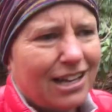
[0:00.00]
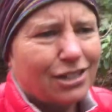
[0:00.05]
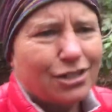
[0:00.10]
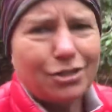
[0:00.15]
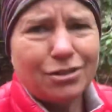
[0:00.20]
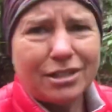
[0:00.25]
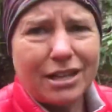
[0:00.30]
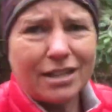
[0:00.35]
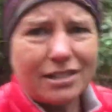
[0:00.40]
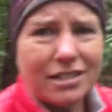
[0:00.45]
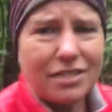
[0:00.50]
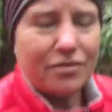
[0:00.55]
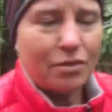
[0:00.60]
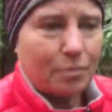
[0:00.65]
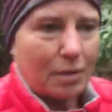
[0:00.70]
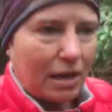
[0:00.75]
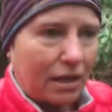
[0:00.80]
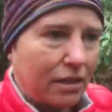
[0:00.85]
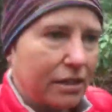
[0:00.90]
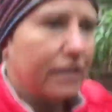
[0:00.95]
2/10 of a
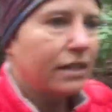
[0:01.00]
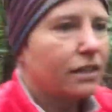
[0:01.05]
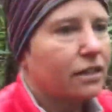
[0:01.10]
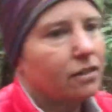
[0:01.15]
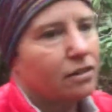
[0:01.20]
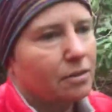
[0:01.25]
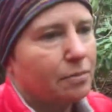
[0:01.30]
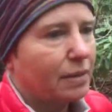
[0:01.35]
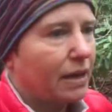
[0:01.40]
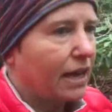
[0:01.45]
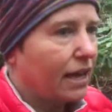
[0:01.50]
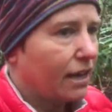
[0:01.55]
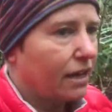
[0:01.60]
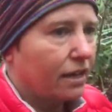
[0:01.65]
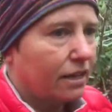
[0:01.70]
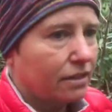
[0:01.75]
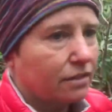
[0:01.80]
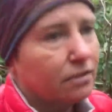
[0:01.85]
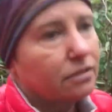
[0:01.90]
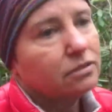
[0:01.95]
mile here and back,
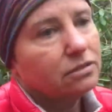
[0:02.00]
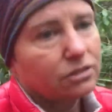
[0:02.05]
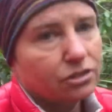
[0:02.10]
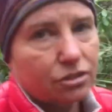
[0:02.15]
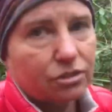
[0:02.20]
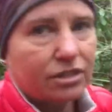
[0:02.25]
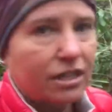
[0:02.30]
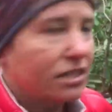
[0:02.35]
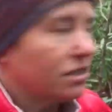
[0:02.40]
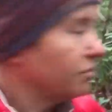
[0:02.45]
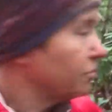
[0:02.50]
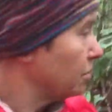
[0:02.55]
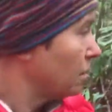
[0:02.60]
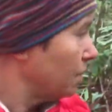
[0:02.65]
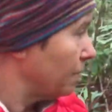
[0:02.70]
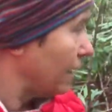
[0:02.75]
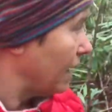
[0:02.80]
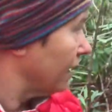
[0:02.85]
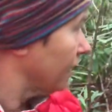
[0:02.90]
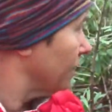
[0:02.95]
and 2/10 of a mile
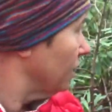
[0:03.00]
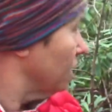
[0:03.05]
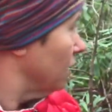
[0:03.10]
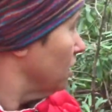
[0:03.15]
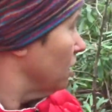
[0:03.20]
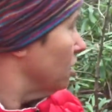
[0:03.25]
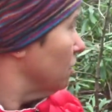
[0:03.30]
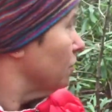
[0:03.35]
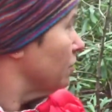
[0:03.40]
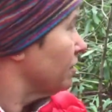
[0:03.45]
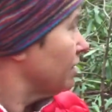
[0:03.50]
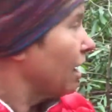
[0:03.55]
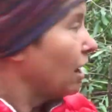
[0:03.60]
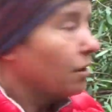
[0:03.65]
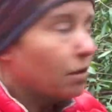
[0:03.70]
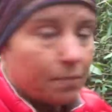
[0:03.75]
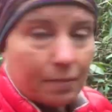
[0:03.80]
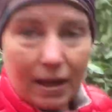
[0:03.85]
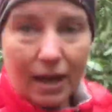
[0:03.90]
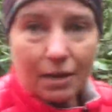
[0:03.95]
back,
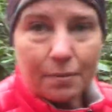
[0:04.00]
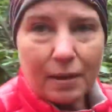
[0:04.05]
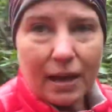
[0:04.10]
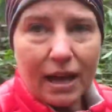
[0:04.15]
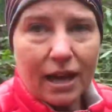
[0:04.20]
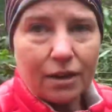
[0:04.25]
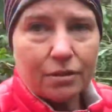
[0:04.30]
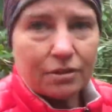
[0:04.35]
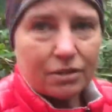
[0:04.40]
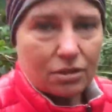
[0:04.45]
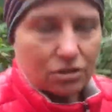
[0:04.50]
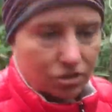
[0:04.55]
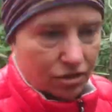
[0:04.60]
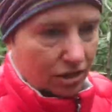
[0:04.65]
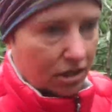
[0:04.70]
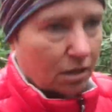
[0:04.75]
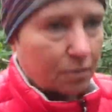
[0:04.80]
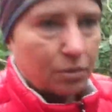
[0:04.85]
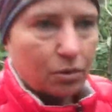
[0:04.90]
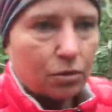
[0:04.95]
without a backpack, without
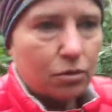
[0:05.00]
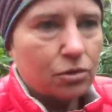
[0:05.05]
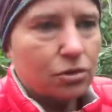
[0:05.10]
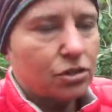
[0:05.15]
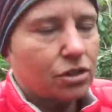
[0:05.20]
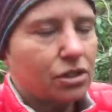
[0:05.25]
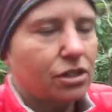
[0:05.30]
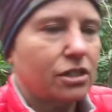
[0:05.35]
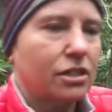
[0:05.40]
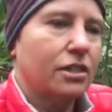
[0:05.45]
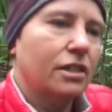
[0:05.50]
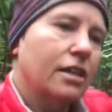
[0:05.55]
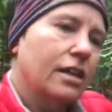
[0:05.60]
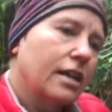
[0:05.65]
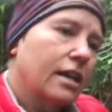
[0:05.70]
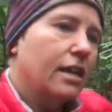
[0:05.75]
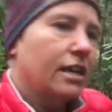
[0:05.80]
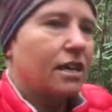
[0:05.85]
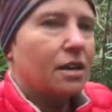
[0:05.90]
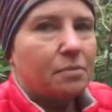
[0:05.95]
trekking poles, just to
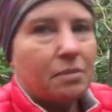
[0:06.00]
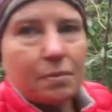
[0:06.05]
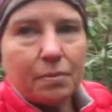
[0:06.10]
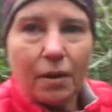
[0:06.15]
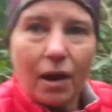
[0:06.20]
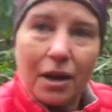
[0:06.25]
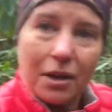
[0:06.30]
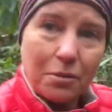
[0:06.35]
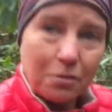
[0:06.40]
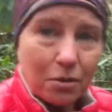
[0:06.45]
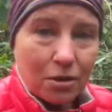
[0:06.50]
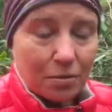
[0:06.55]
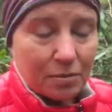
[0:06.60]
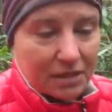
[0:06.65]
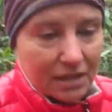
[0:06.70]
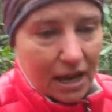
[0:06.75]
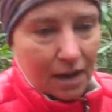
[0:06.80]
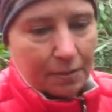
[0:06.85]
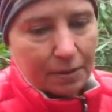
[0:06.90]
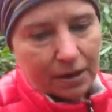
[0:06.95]
get my body warmed
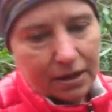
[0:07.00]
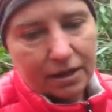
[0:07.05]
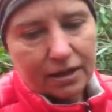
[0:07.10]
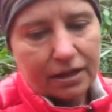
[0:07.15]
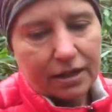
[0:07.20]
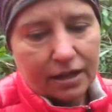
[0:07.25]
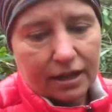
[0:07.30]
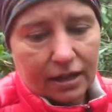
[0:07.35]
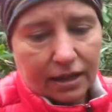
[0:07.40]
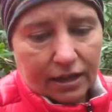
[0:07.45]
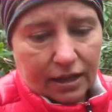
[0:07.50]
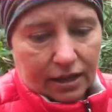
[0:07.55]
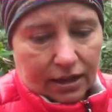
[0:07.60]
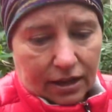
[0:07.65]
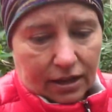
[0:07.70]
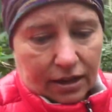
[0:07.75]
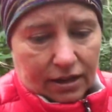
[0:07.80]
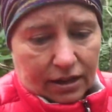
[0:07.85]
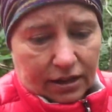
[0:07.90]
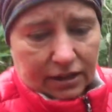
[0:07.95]
up,
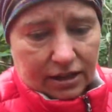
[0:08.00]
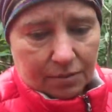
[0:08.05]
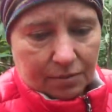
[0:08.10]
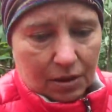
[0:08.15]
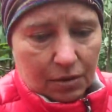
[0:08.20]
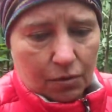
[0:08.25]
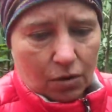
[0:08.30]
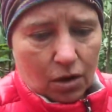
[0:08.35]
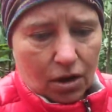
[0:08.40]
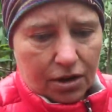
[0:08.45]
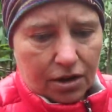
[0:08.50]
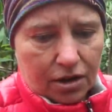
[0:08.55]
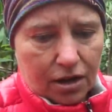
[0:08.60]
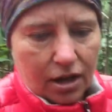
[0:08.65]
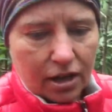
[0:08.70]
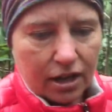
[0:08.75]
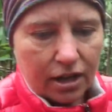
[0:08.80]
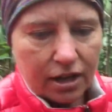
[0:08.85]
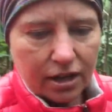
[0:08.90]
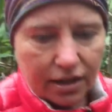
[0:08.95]
get my water,
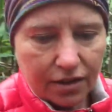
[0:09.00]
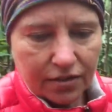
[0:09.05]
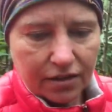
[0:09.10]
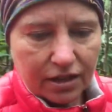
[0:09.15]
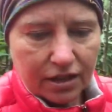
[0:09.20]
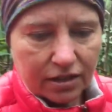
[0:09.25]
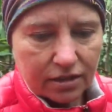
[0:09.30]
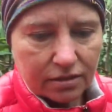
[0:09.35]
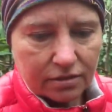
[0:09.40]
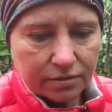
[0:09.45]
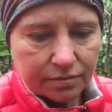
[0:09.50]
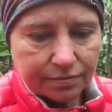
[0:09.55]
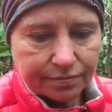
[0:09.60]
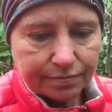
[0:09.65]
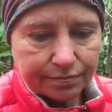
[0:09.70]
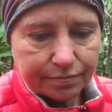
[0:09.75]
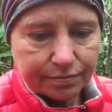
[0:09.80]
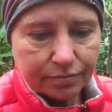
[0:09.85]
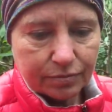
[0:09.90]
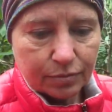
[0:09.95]
and then
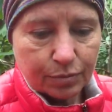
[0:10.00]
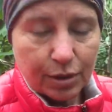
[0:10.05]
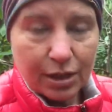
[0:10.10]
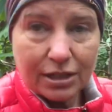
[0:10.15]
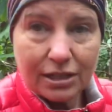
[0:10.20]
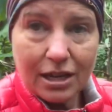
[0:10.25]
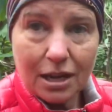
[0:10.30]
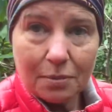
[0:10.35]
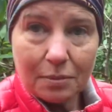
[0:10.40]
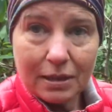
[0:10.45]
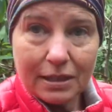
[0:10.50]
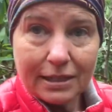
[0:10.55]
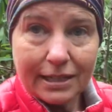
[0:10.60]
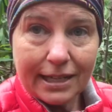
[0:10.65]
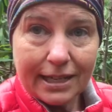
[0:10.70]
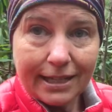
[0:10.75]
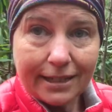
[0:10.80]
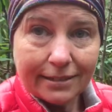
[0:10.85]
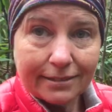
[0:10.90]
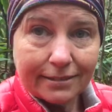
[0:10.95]
break down my
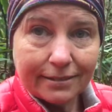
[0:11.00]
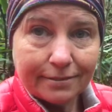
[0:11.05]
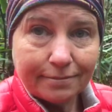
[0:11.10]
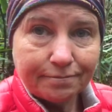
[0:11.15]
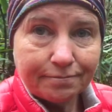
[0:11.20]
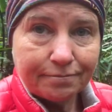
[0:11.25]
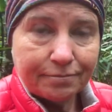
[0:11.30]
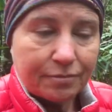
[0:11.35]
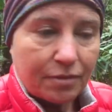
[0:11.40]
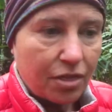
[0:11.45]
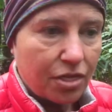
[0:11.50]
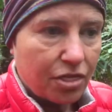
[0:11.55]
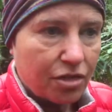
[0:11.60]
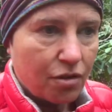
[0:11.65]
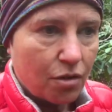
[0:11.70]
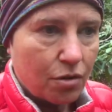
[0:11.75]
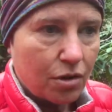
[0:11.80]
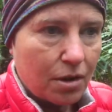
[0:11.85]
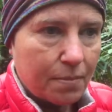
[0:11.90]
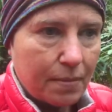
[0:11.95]
tent and
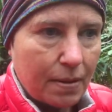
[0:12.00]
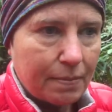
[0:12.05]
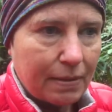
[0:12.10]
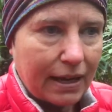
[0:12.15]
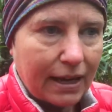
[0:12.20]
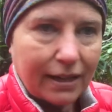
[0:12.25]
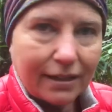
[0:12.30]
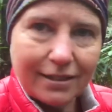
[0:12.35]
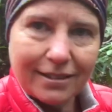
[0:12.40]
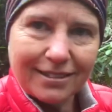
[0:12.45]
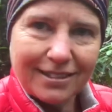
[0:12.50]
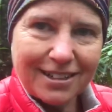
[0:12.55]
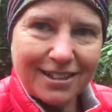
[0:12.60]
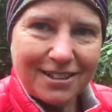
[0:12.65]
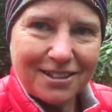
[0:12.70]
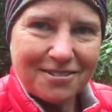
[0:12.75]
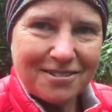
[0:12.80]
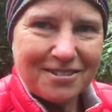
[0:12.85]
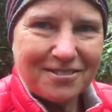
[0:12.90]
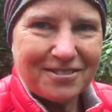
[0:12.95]
throw it on my back and get
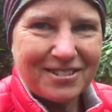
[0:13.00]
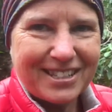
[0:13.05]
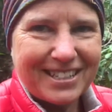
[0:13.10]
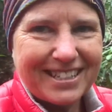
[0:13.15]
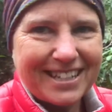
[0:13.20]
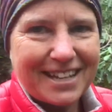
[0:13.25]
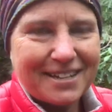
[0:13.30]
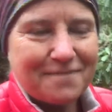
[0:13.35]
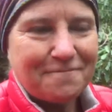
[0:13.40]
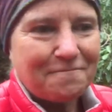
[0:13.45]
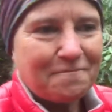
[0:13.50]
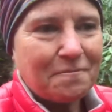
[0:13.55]
going for the day.